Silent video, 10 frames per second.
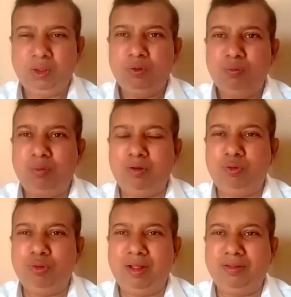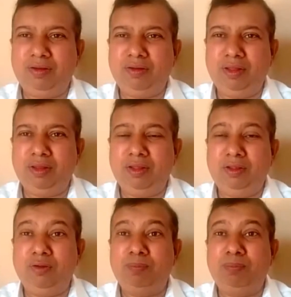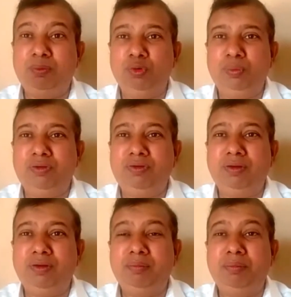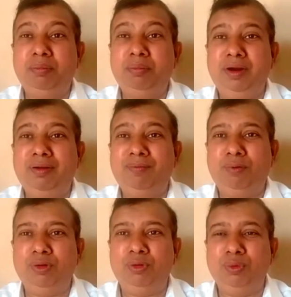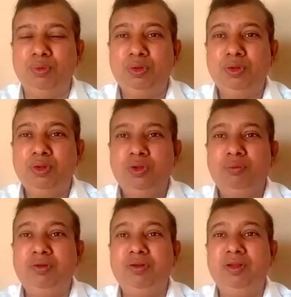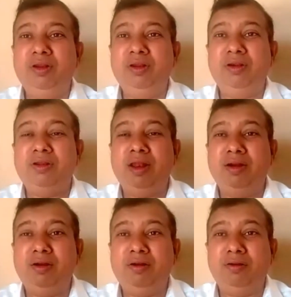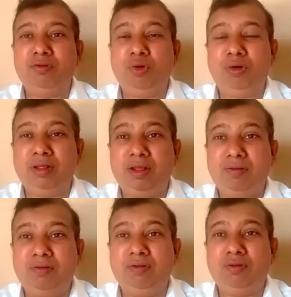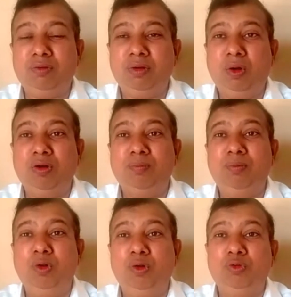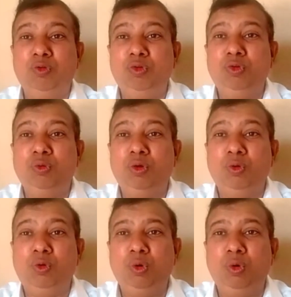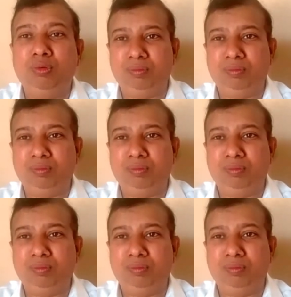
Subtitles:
Virtualization is a provision made for you which in reality does not exist or belongs to your own.